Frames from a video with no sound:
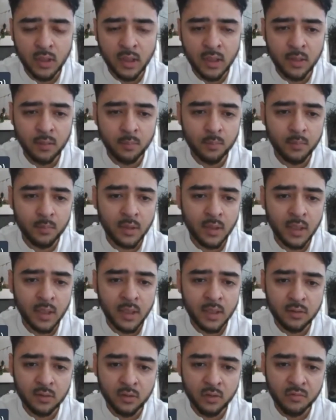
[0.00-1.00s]

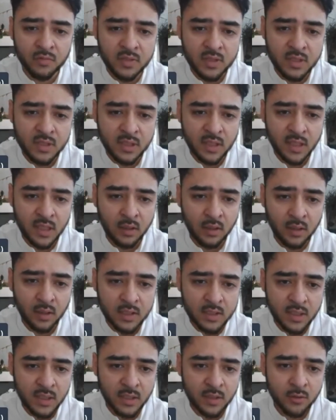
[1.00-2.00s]
and offices again, like
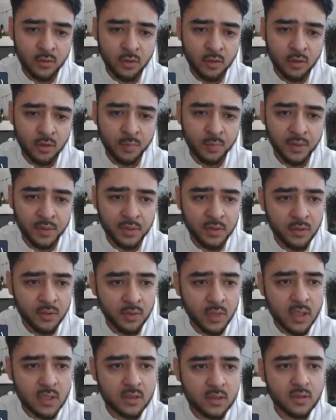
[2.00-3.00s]
I say, in Europe and the
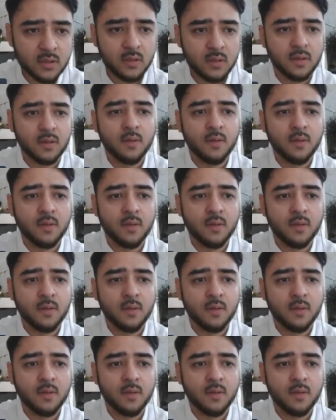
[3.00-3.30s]
US.